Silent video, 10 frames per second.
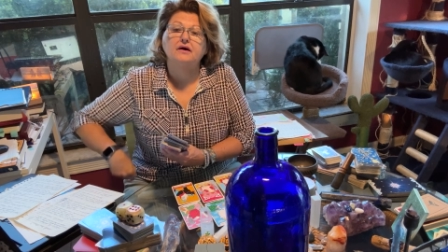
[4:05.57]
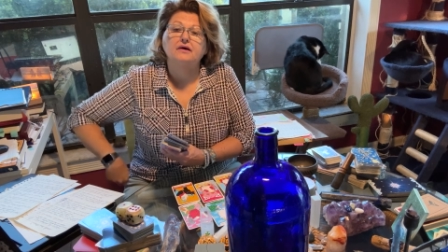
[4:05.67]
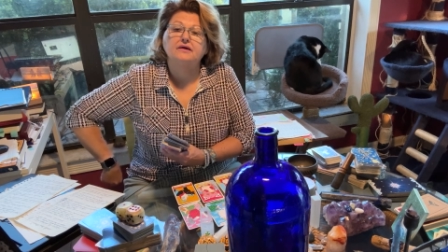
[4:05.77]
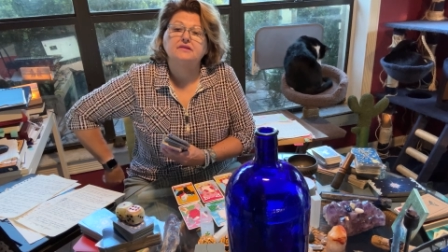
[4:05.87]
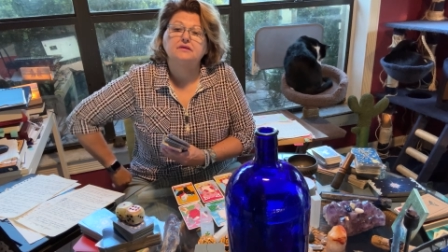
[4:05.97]

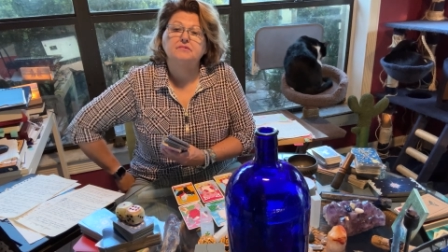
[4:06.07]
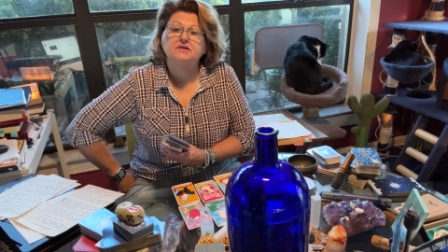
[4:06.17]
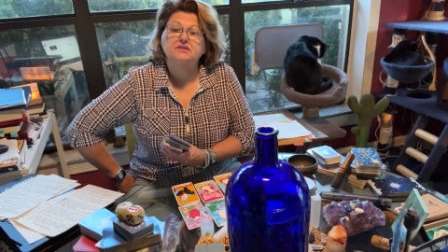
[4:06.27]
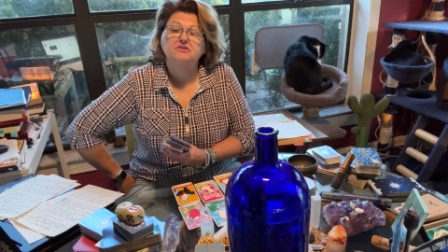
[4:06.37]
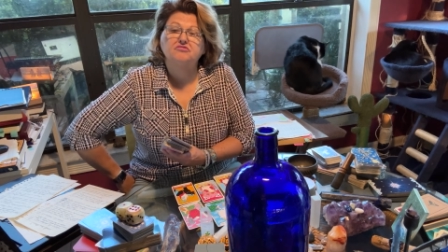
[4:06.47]
in the
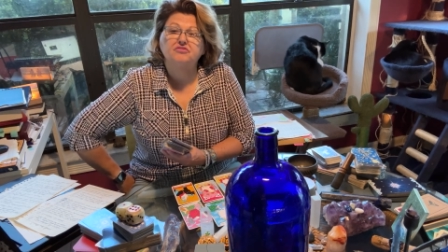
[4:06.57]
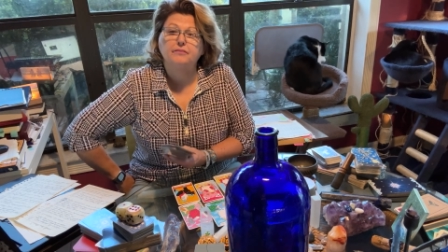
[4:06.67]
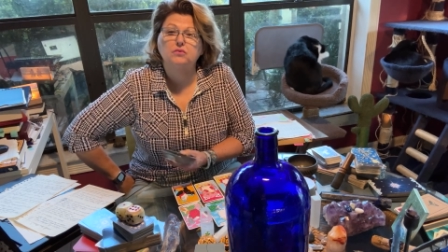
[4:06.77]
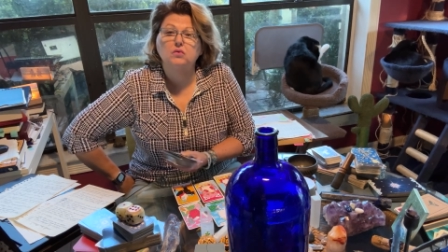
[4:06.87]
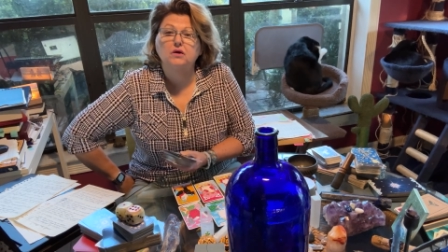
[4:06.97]
month of
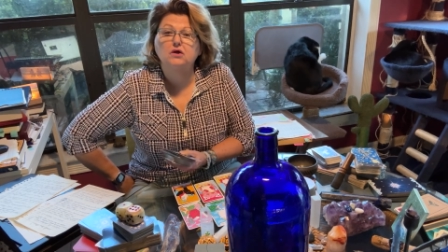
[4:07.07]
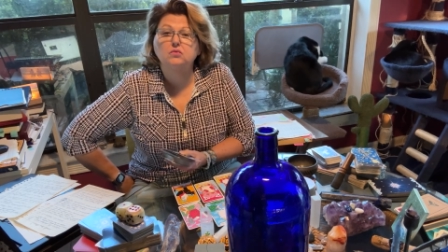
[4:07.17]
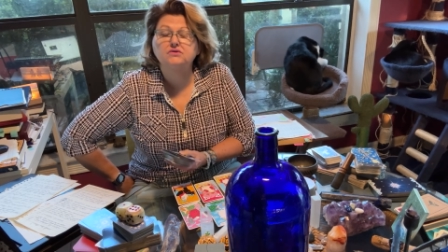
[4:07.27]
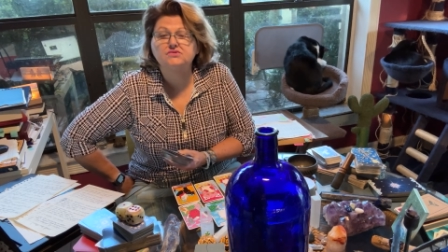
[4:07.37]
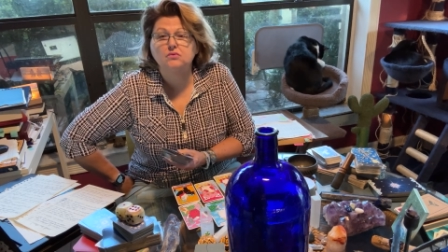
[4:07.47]
February
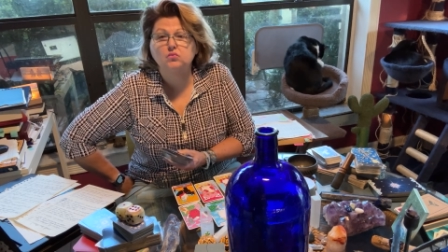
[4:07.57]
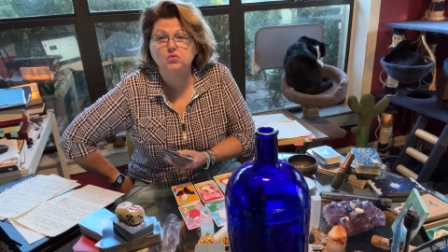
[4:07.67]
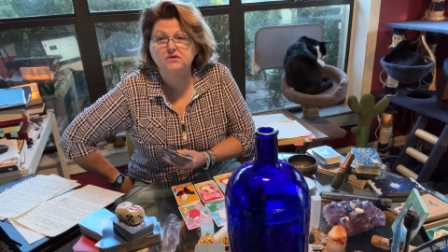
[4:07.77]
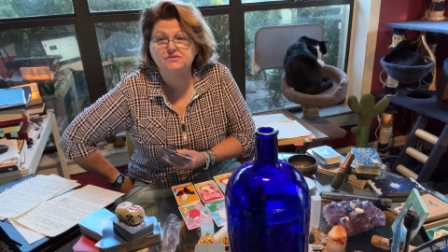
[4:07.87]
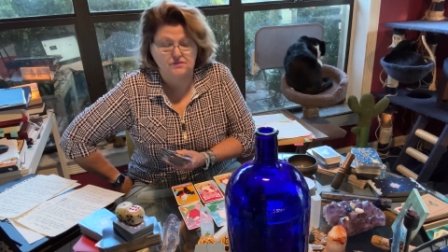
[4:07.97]
with some
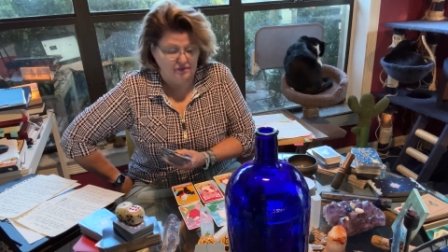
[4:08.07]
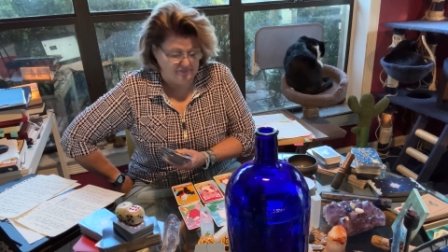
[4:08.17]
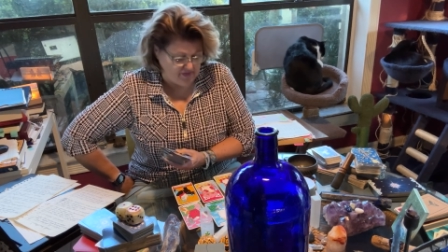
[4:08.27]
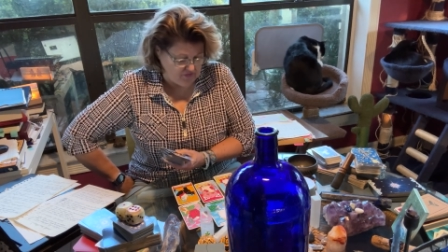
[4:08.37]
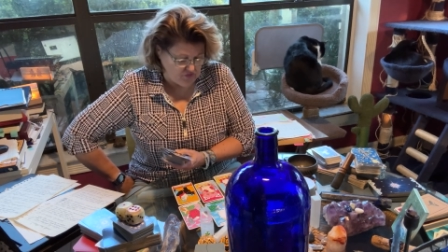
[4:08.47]
wisdom
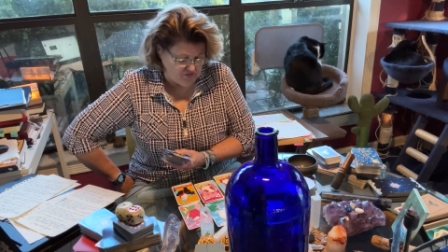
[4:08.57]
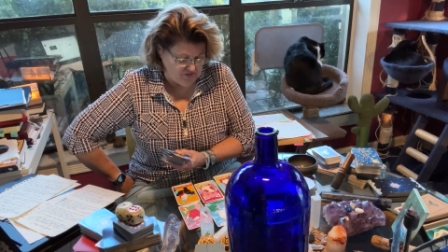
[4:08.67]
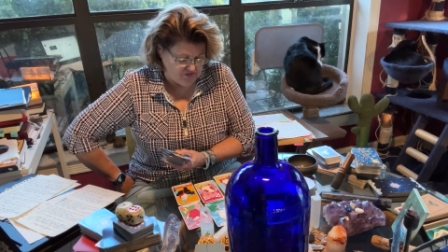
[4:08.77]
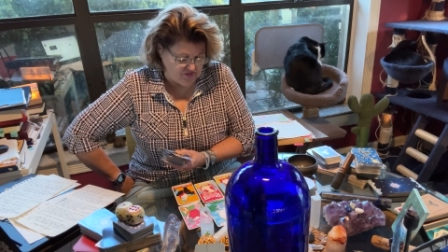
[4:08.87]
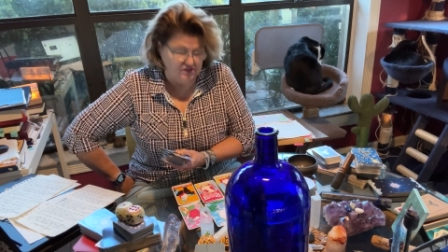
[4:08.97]
that you
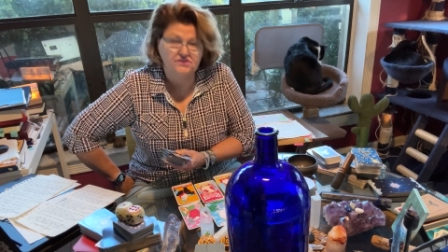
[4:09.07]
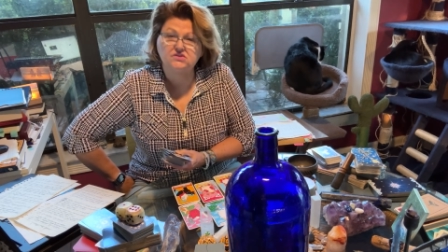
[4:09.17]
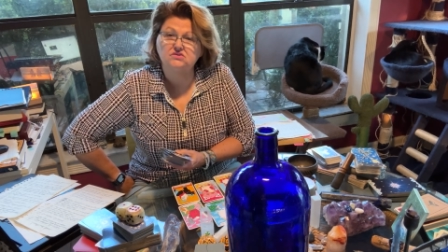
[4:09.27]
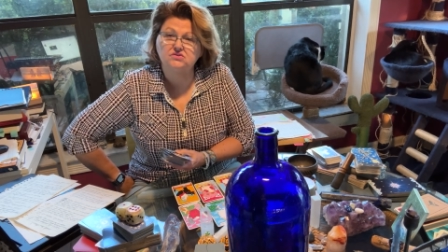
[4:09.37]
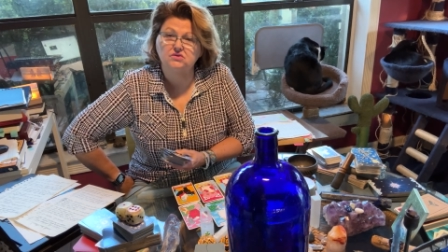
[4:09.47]
need to
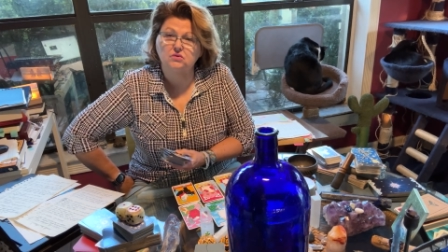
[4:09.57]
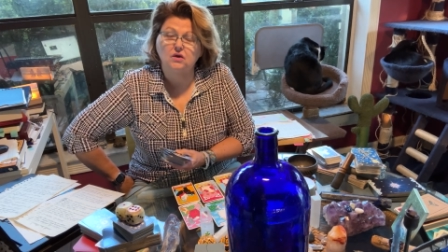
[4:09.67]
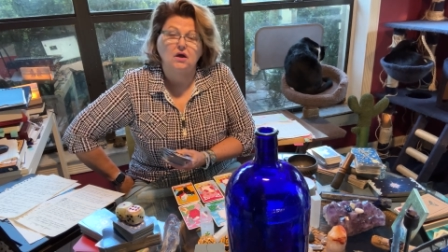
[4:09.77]
listen to.